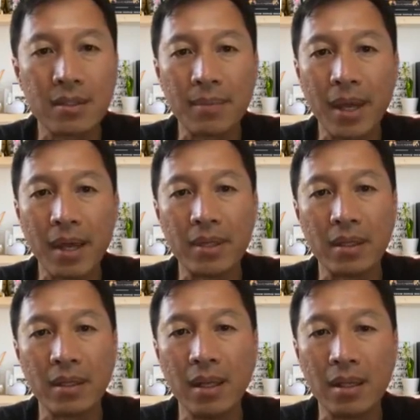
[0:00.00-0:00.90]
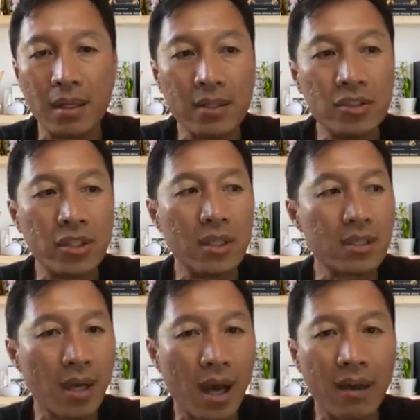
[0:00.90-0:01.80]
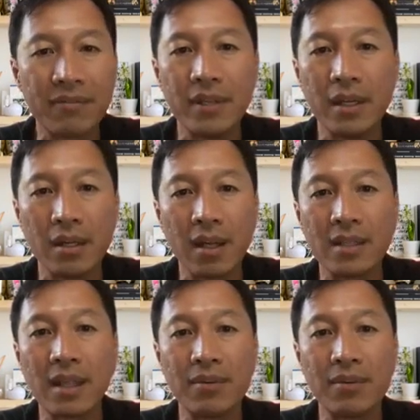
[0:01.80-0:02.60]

I'm having lunches, coffee, and all that stuff.